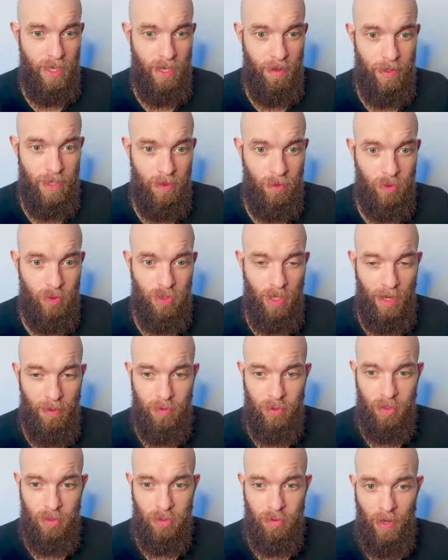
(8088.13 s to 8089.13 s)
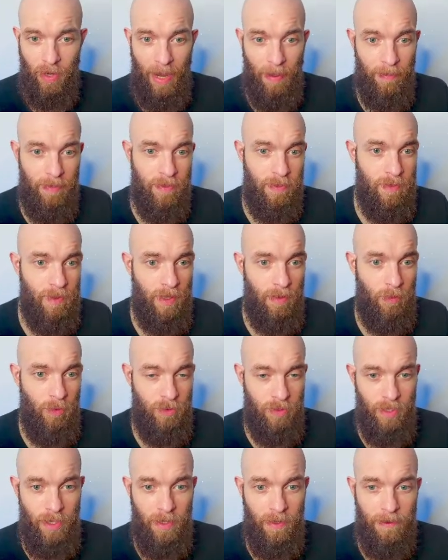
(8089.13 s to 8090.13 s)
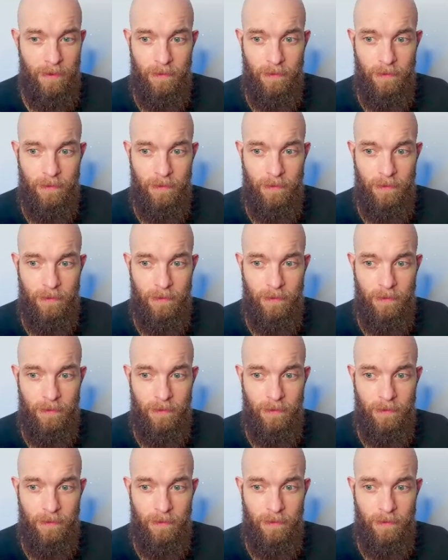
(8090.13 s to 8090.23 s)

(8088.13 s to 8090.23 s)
I mean, it was absolute crap, wasn't it?